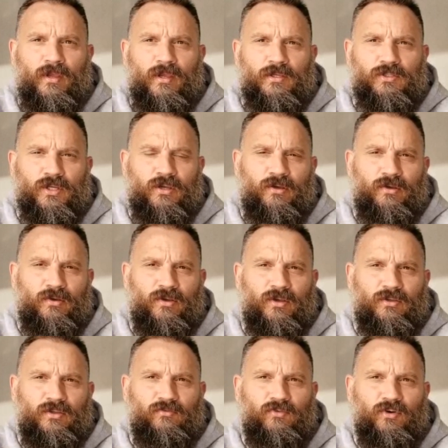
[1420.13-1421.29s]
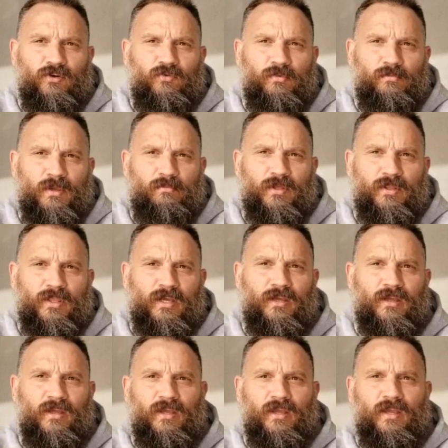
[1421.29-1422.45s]
So you've got to remember that
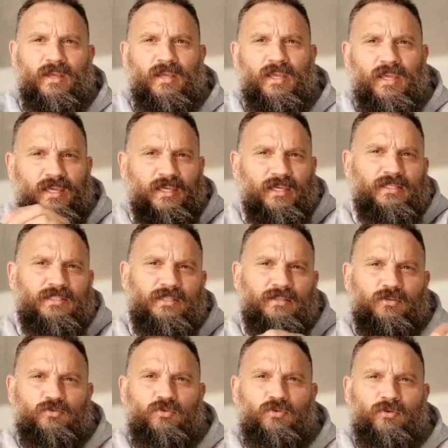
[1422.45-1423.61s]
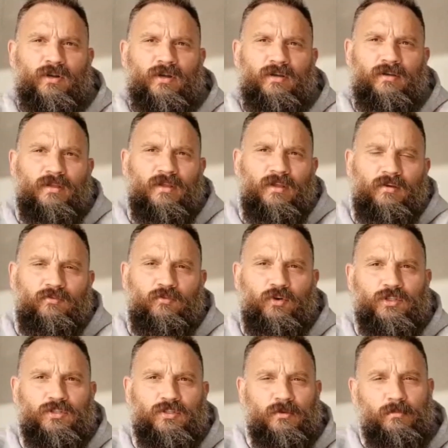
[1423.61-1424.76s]
He is in the Torah, for
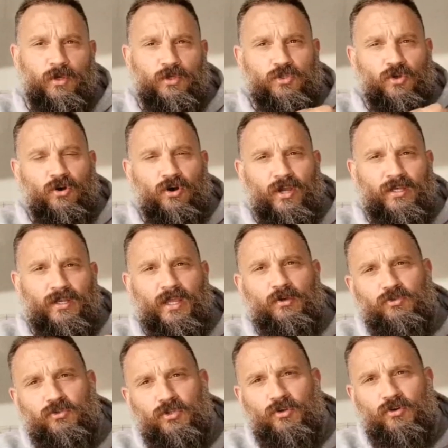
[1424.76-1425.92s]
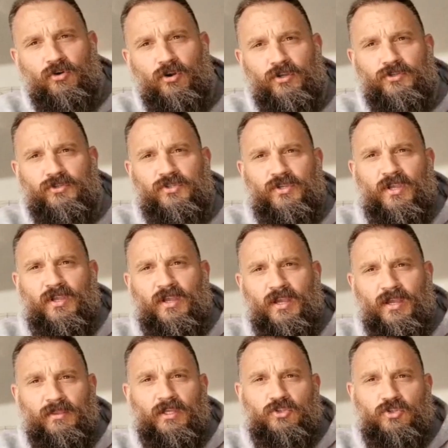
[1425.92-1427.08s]
it's the Most High nailed to the cross,
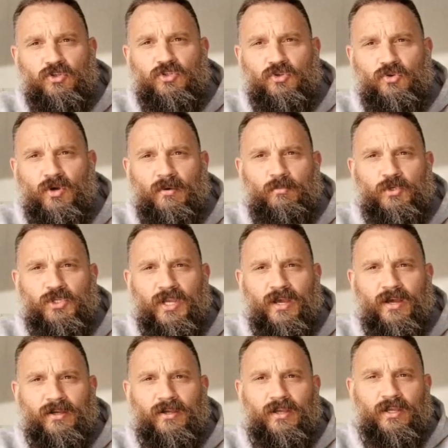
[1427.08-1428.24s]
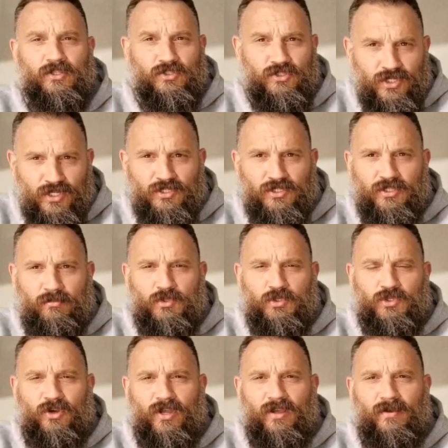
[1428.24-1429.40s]
and that's Yeshua HaMashiach, Jesus the
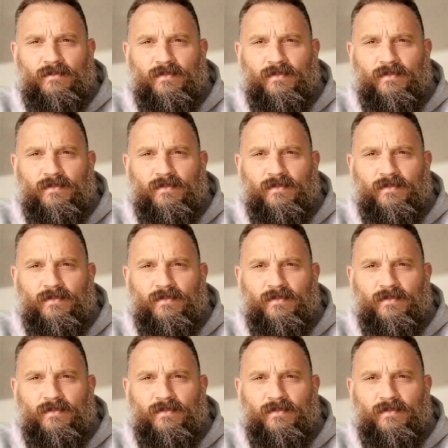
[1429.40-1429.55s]
Messiah.